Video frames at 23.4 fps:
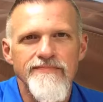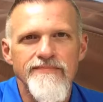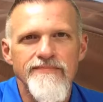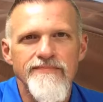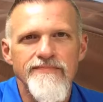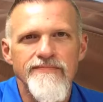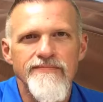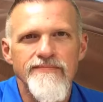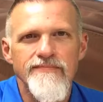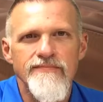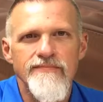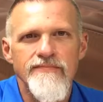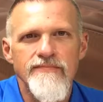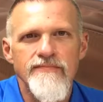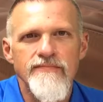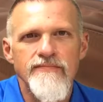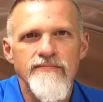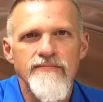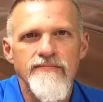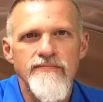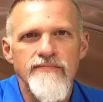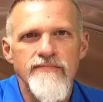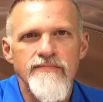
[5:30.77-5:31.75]

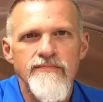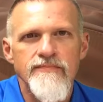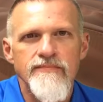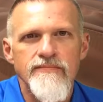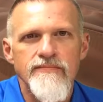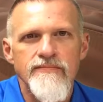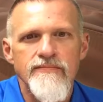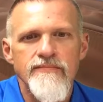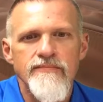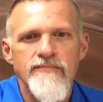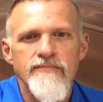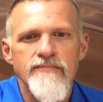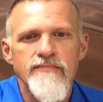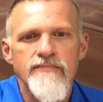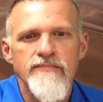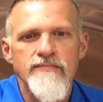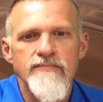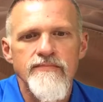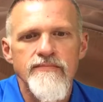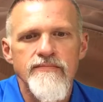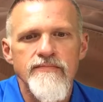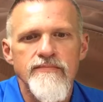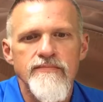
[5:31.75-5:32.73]

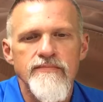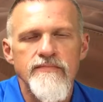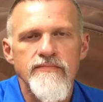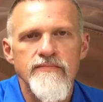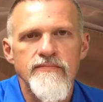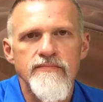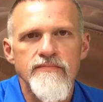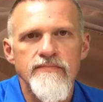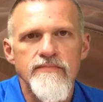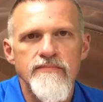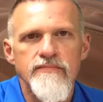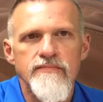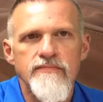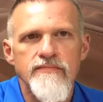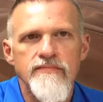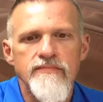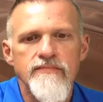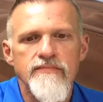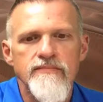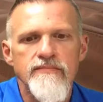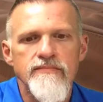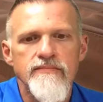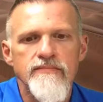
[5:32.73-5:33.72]

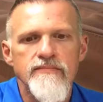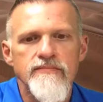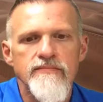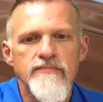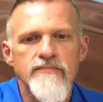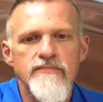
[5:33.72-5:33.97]
(not speaking)